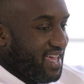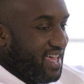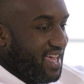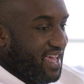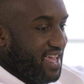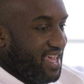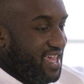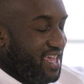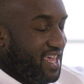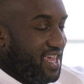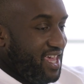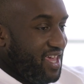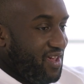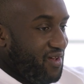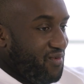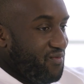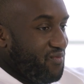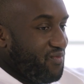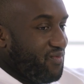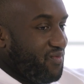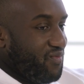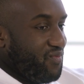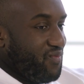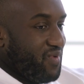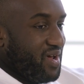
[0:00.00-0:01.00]
he
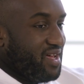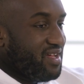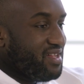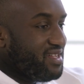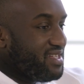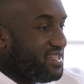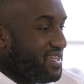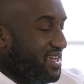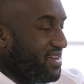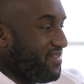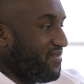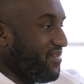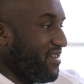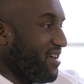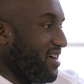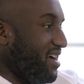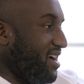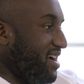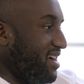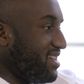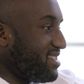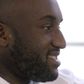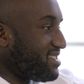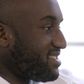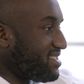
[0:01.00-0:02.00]
willed it for
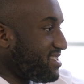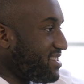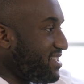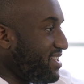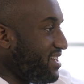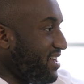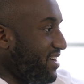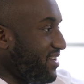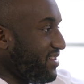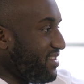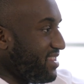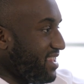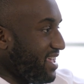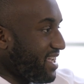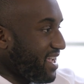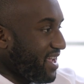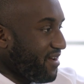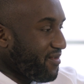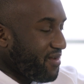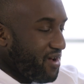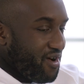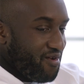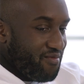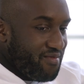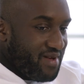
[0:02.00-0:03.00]
us. You know, like, I
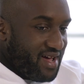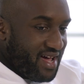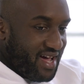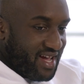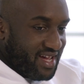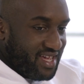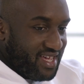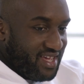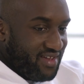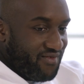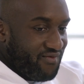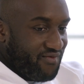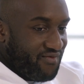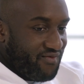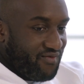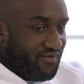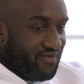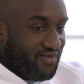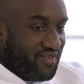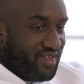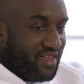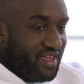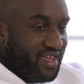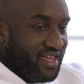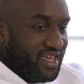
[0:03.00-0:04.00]
go back,
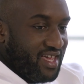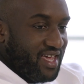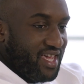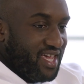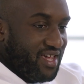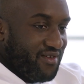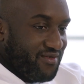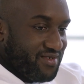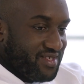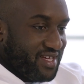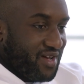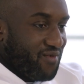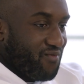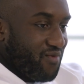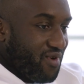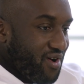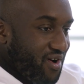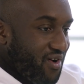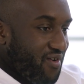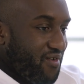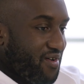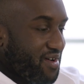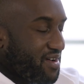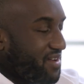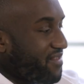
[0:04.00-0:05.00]
he was like, we're
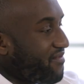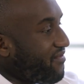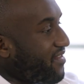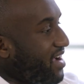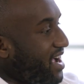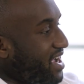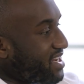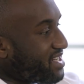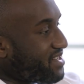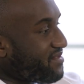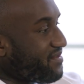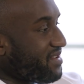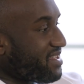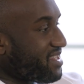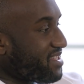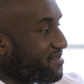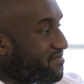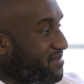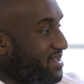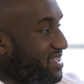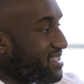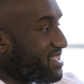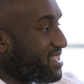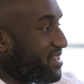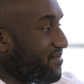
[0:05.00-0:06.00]
going to Fashion Week, this
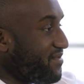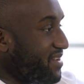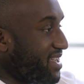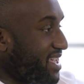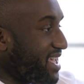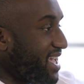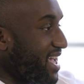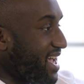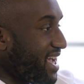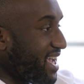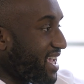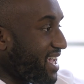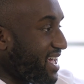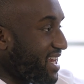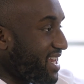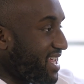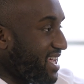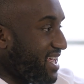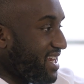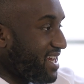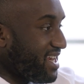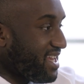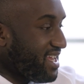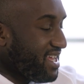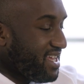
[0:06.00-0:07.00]
place that we can't get
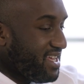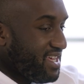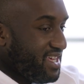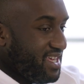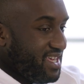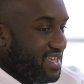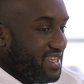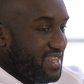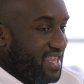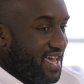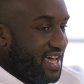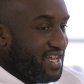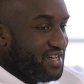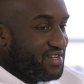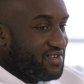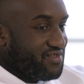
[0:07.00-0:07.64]
in. That